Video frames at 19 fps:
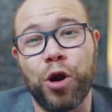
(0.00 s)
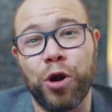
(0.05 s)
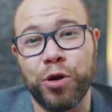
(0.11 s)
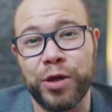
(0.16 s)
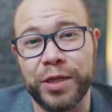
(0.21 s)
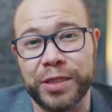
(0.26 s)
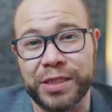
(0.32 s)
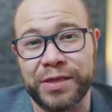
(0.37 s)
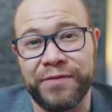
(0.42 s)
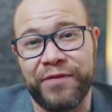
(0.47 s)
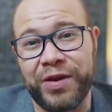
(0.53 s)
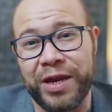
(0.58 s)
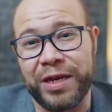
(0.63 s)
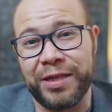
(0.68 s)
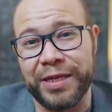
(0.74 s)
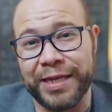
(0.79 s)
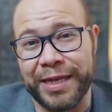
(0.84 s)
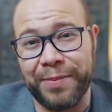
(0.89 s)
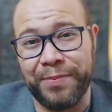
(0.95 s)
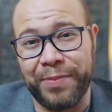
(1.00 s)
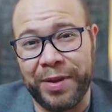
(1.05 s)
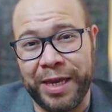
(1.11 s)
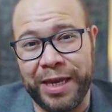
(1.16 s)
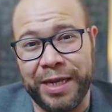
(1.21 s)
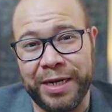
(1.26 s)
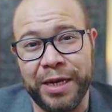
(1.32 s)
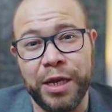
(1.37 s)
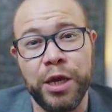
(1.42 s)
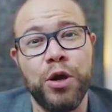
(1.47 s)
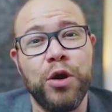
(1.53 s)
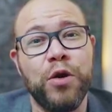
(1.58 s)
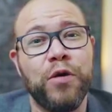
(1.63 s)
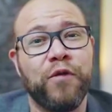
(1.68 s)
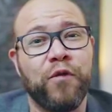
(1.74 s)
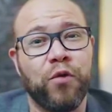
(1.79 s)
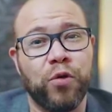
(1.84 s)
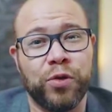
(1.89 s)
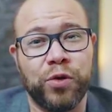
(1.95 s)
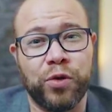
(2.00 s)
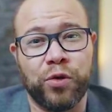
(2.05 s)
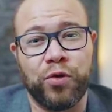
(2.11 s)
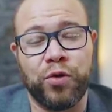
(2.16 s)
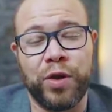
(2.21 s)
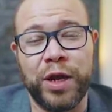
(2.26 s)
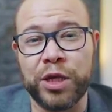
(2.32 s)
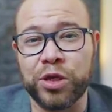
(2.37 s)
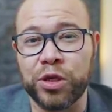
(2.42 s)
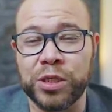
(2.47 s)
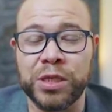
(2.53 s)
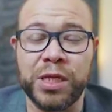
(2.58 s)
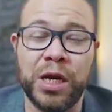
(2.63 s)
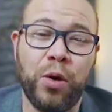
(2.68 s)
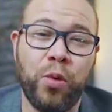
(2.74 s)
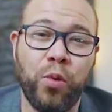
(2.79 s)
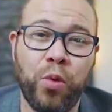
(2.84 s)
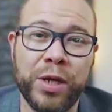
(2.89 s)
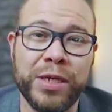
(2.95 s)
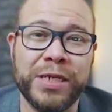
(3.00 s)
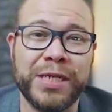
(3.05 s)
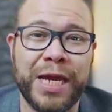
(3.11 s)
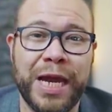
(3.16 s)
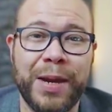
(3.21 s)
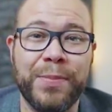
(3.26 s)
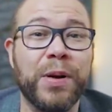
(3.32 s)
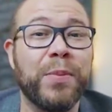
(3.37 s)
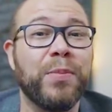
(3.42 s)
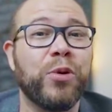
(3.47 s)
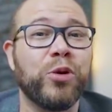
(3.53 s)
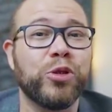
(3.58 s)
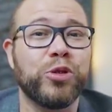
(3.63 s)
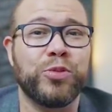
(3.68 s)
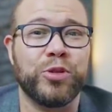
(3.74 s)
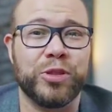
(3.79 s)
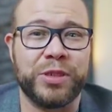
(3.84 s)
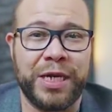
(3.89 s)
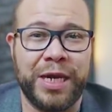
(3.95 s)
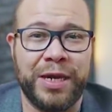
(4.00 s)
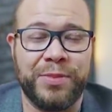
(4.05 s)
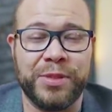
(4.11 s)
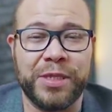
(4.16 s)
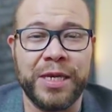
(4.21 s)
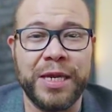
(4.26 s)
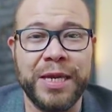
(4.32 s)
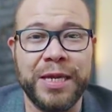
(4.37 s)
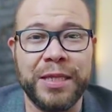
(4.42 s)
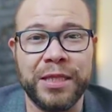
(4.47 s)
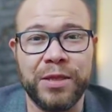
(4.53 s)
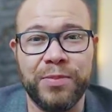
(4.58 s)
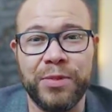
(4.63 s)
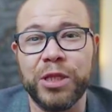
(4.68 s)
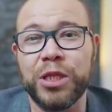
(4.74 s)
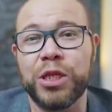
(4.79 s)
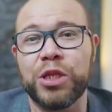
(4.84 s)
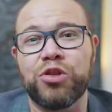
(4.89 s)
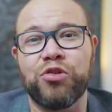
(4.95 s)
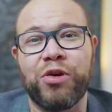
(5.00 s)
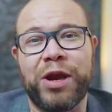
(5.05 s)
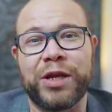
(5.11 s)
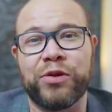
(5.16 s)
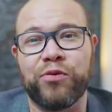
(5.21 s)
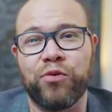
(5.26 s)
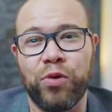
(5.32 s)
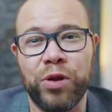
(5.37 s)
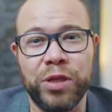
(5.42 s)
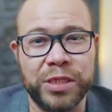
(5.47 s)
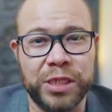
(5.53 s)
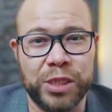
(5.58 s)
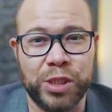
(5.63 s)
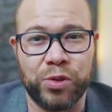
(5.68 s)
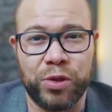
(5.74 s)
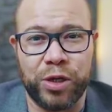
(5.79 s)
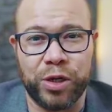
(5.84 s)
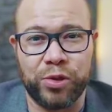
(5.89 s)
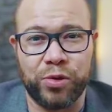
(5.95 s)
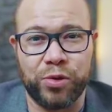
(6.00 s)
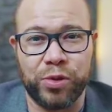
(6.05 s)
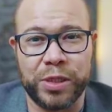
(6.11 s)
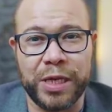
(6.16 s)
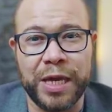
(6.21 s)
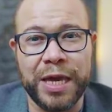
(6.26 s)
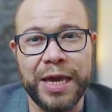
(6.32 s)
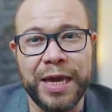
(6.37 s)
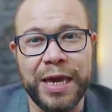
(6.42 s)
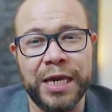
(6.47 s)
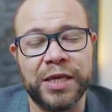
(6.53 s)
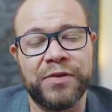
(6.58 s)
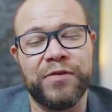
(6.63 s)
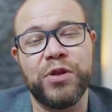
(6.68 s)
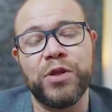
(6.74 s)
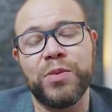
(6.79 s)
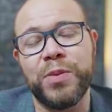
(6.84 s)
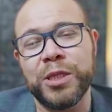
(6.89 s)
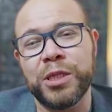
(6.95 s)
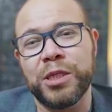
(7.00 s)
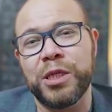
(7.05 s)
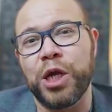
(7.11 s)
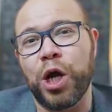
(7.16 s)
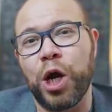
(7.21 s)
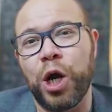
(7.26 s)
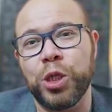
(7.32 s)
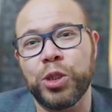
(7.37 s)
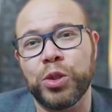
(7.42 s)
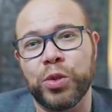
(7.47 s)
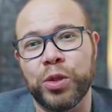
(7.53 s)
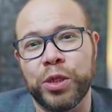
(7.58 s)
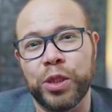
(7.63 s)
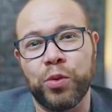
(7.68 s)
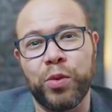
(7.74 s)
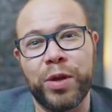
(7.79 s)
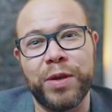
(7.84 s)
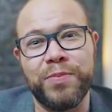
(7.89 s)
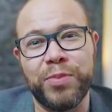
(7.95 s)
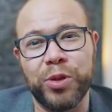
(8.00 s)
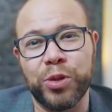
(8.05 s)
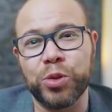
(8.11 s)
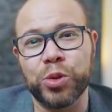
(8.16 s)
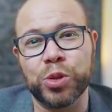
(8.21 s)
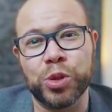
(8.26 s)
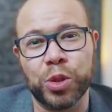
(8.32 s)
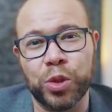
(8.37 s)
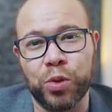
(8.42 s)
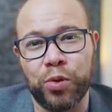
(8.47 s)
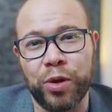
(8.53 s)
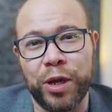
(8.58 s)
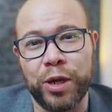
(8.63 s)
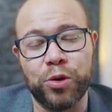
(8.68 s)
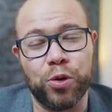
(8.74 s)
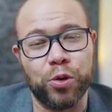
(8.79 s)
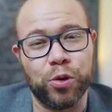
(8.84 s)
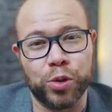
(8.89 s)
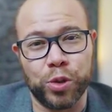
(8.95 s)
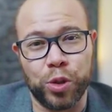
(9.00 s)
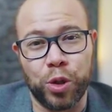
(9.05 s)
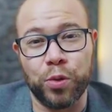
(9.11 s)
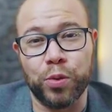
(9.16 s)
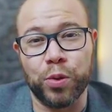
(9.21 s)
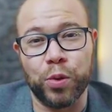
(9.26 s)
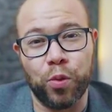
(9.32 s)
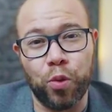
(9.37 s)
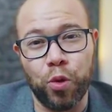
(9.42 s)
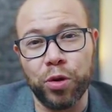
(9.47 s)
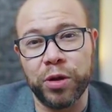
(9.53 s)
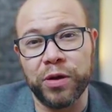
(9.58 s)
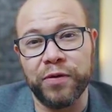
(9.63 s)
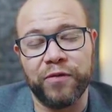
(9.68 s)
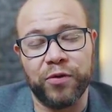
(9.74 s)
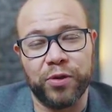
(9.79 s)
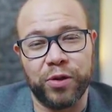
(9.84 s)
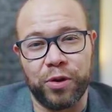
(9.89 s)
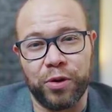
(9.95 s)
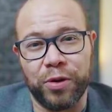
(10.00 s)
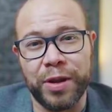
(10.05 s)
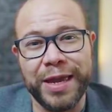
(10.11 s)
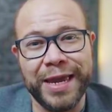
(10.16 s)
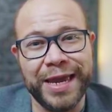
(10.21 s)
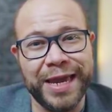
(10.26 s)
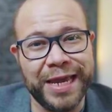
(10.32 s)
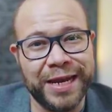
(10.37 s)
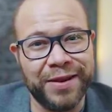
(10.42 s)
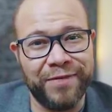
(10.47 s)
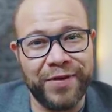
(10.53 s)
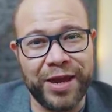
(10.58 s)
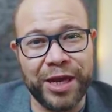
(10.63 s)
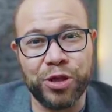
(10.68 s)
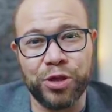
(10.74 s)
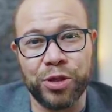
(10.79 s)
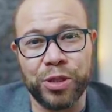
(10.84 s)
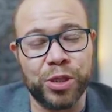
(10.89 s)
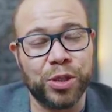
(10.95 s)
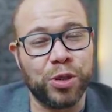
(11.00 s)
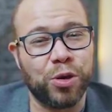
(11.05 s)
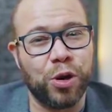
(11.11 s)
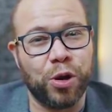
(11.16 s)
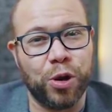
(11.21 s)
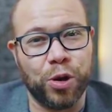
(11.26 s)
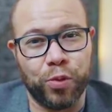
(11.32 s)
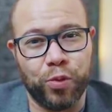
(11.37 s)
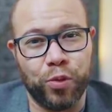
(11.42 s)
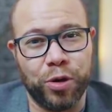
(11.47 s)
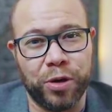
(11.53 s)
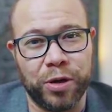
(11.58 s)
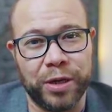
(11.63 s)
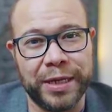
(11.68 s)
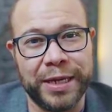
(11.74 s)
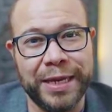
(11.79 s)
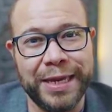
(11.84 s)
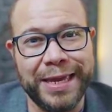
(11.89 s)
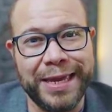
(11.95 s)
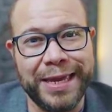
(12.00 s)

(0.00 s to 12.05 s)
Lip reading: artists to finally get paid for their creations, not one time, but multiple times, the ability to track royalty structures is fundamentally altering the way builders and creators are rewarded for their innovations and their hard work.